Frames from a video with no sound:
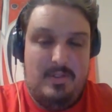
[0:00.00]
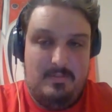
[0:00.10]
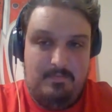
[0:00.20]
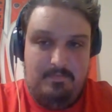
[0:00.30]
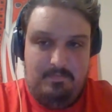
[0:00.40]

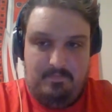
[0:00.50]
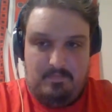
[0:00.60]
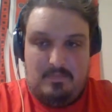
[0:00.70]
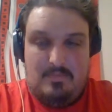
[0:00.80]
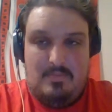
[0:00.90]
But
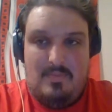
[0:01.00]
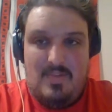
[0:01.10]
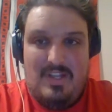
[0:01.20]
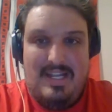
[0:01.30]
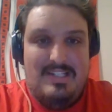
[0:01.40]

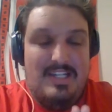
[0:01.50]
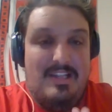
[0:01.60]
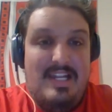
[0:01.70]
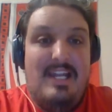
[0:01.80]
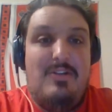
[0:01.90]
like I
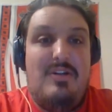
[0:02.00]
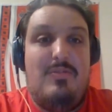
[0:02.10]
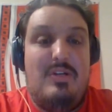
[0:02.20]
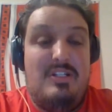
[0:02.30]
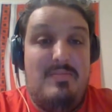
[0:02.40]
said, thank you to
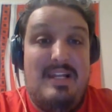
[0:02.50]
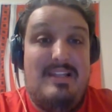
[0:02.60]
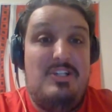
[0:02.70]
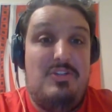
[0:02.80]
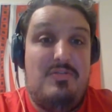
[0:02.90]
everyone to
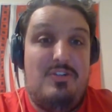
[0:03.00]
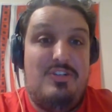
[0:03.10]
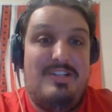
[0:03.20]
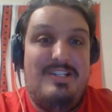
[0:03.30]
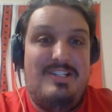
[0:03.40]
make this your
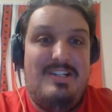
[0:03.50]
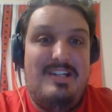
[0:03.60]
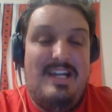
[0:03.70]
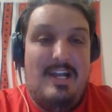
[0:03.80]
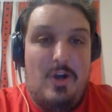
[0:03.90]
first listen of
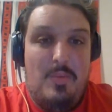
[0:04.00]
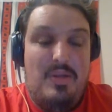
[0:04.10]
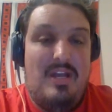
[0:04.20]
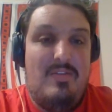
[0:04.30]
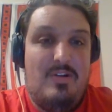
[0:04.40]
the day. I hope
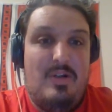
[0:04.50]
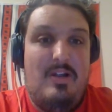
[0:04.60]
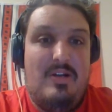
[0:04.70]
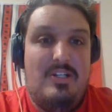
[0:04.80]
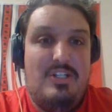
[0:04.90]
you have a
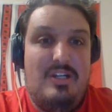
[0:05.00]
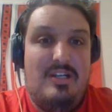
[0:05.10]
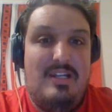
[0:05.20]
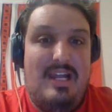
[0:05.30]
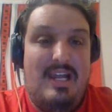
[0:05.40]
great rest of
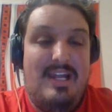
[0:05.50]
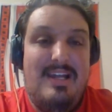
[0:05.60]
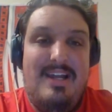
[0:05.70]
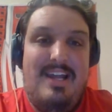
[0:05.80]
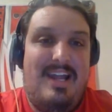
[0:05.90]
your day,
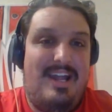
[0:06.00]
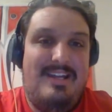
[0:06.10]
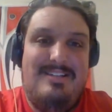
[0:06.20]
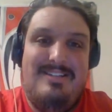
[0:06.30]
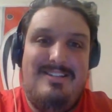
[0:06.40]

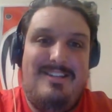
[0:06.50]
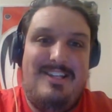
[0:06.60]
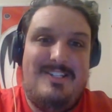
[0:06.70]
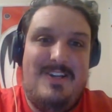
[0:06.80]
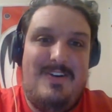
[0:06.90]
and
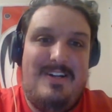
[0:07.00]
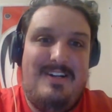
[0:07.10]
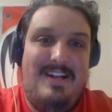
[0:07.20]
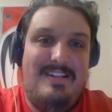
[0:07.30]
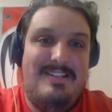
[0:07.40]
let's go
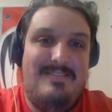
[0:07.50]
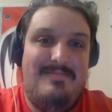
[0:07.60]
Hurricanes.